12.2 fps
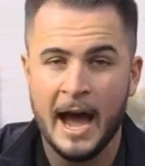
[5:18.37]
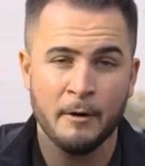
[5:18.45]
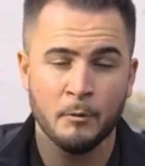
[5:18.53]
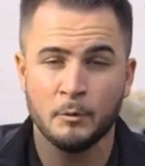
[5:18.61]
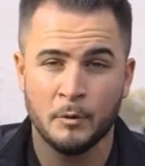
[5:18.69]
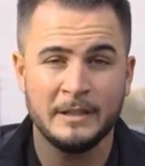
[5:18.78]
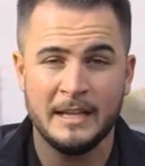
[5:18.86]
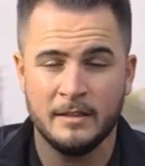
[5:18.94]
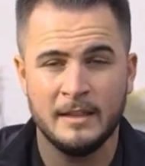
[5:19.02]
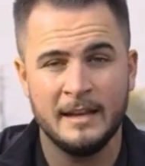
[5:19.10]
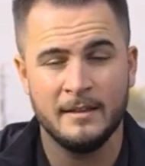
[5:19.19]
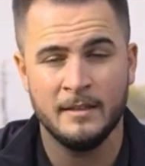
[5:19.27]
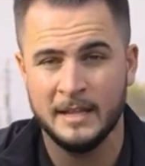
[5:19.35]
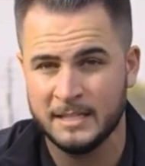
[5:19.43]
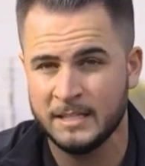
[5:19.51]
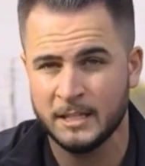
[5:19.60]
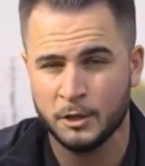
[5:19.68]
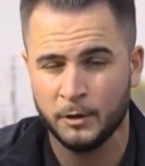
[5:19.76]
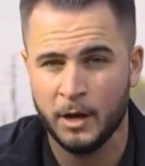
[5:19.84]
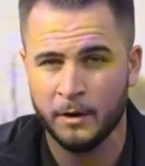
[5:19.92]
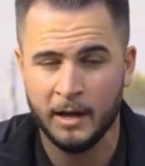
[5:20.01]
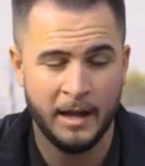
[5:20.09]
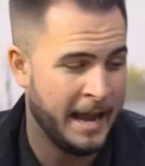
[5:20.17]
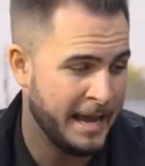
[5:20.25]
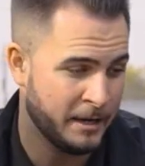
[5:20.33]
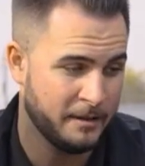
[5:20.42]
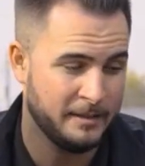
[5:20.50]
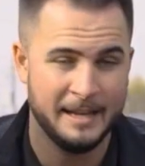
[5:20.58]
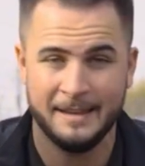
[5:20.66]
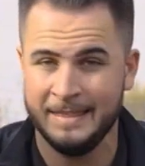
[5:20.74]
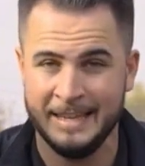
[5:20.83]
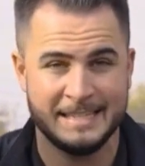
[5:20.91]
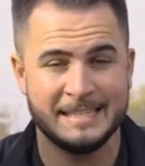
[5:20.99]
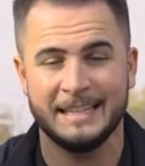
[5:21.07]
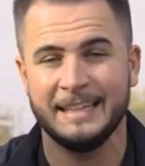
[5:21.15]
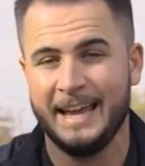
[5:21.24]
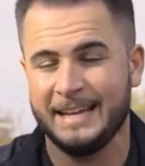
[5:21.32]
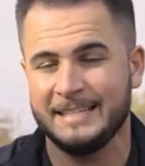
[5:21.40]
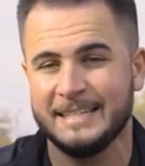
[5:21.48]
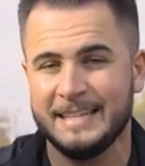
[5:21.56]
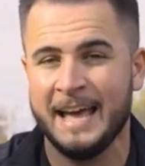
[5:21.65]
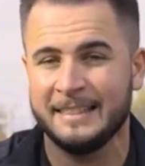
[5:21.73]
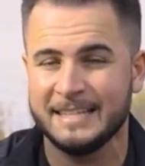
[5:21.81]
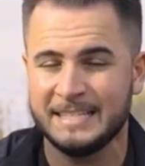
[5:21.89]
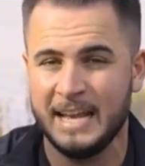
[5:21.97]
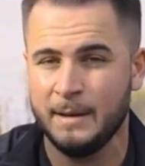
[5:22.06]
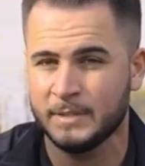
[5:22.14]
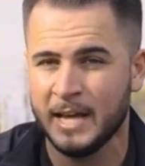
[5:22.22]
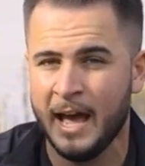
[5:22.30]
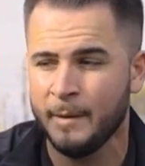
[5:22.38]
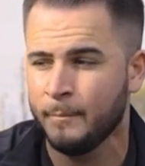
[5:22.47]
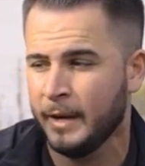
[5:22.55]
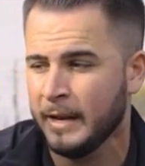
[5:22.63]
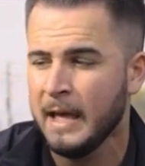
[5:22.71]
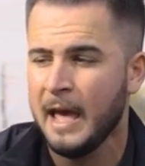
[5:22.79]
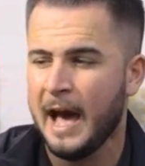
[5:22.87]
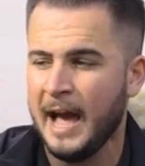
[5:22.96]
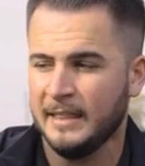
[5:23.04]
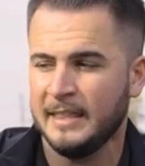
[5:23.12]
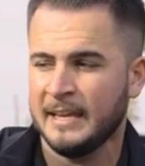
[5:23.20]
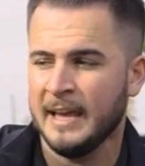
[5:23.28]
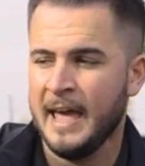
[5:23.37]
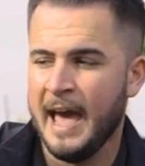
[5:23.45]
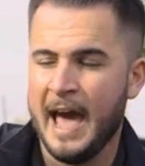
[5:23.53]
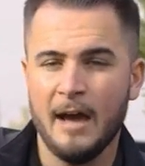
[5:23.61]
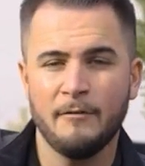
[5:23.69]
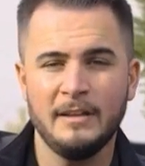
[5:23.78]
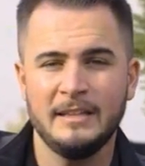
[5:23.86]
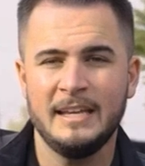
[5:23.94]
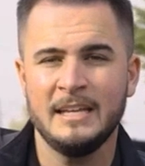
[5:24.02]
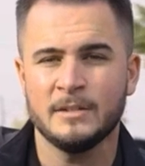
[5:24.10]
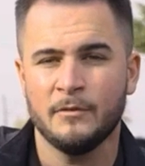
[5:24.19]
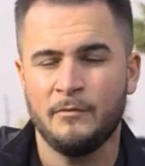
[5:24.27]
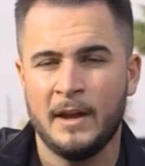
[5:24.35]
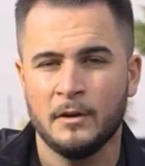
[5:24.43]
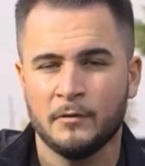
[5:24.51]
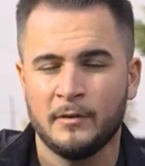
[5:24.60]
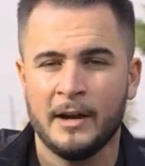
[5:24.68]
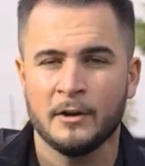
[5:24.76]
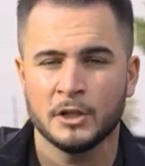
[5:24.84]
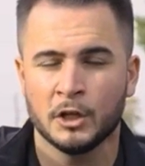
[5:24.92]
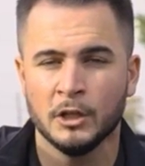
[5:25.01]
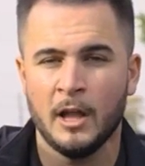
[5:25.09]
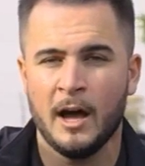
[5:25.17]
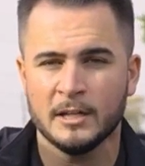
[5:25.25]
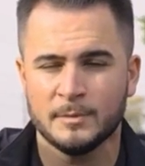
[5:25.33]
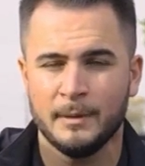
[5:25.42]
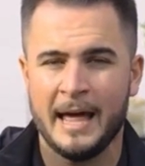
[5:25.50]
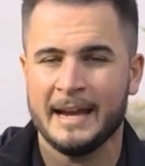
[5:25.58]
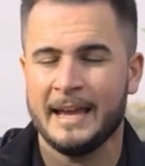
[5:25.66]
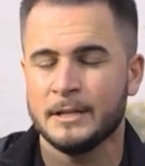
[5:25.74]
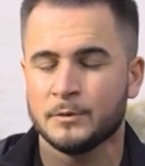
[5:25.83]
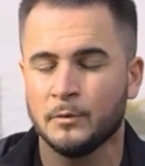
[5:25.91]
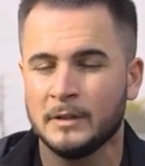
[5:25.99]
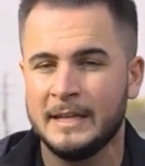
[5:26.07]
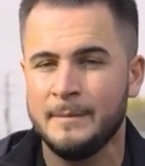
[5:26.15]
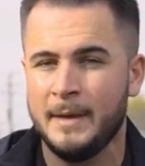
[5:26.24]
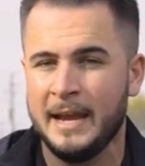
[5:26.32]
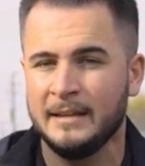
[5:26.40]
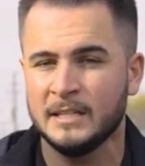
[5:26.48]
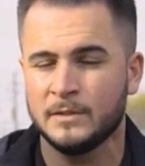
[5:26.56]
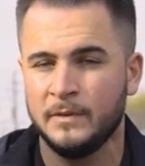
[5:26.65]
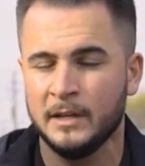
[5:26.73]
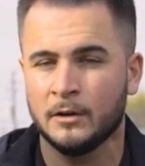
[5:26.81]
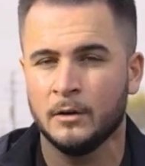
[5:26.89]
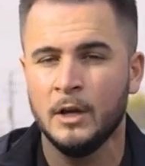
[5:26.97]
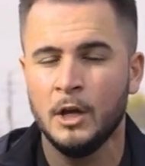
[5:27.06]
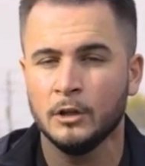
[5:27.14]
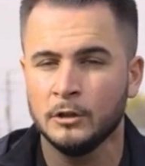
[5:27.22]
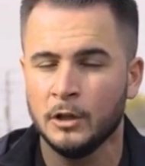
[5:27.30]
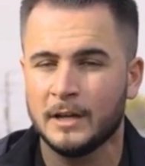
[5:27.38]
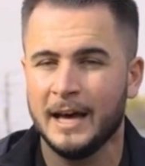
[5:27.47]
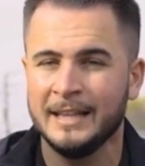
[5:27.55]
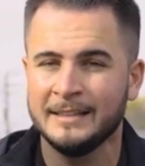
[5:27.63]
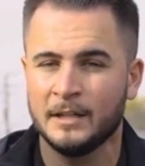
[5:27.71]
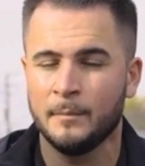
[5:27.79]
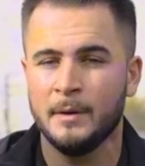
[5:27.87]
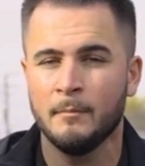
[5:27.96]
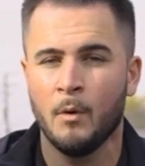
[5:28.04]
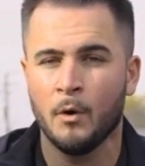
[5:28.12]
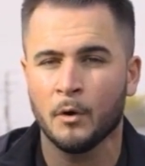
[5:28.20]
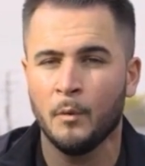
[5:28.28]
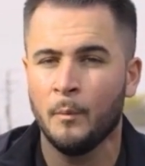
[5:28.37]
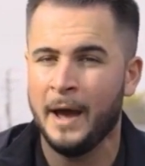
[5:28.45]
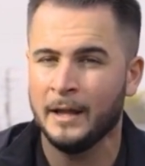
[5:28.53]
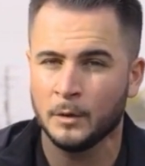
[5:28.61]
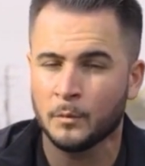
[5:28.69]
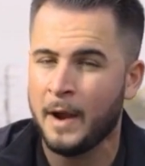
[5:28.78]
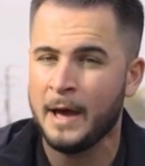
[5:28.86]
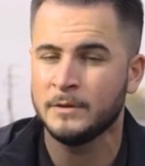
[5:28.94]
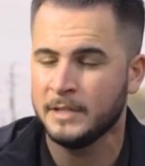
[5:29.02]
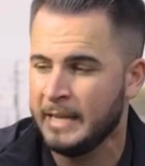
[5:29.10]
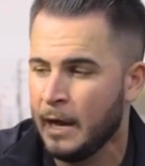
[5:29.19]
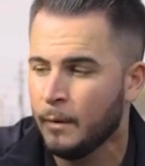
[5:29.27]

I would really think this is a Toyota, and I could think this is a Lexus at the same time. But I think having these fender flares gloss black has really made this vehicle look a little bit more well-rounded.